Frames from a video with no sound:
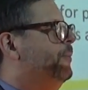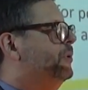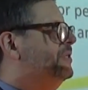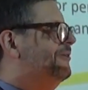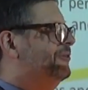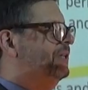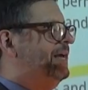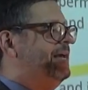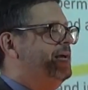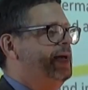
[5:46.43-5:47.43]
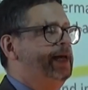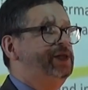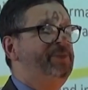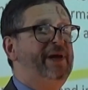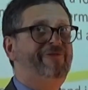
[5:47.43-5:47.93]
Put differently,
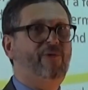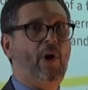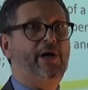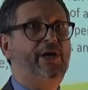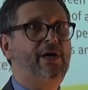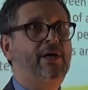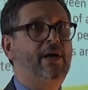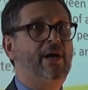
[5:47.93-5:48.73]
to be a foreigner,